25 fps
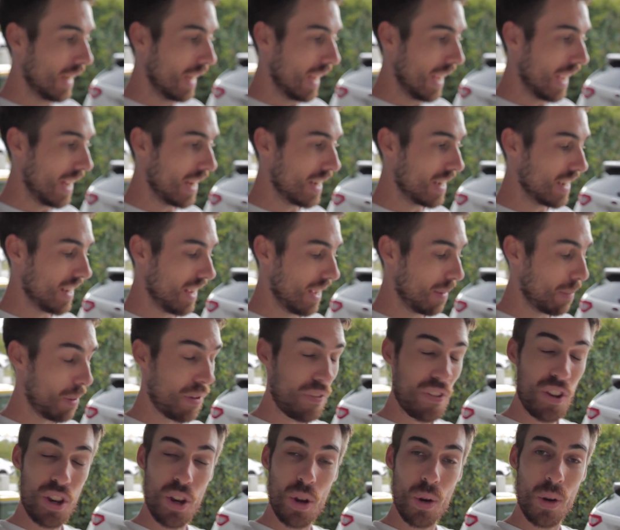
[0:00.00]
And
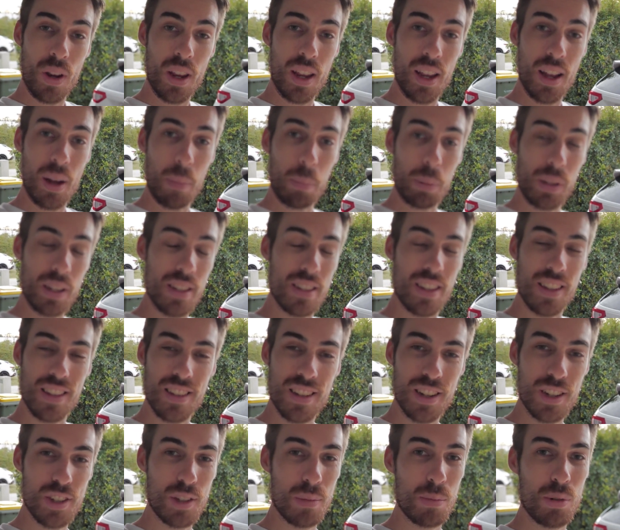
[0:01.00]
if you're new here, please
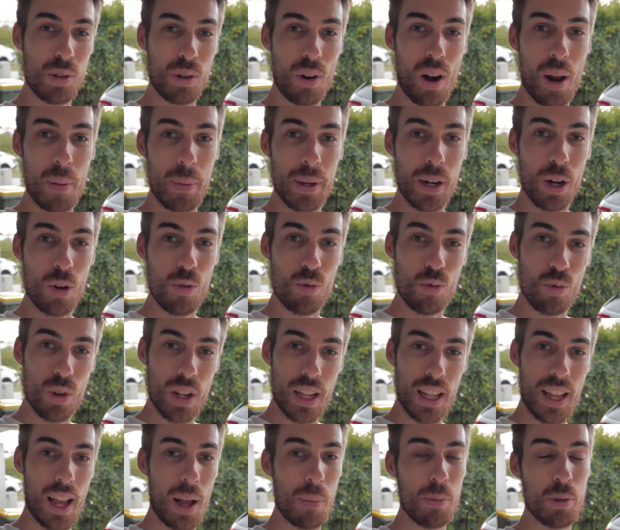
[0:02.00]
consider subscribing. It
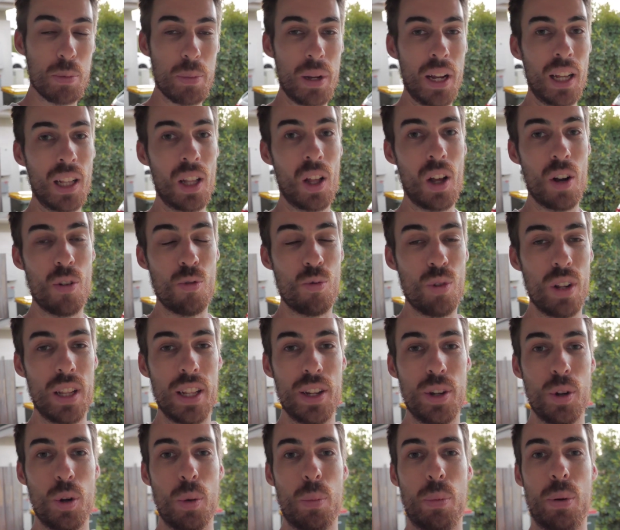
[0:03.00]
really helps me a lot, really
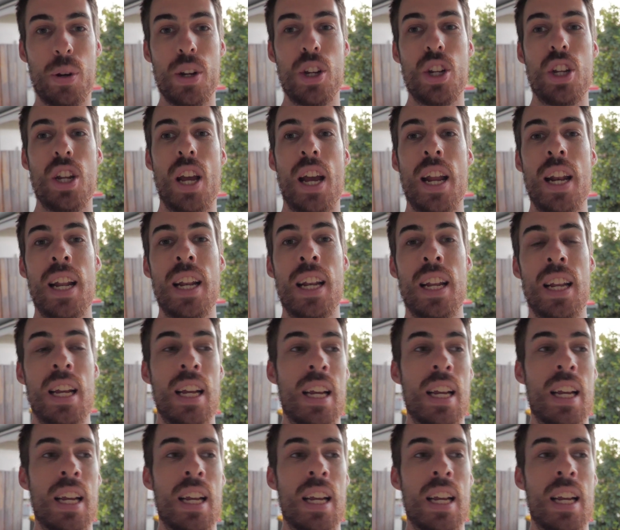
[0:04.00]
do appreciate it.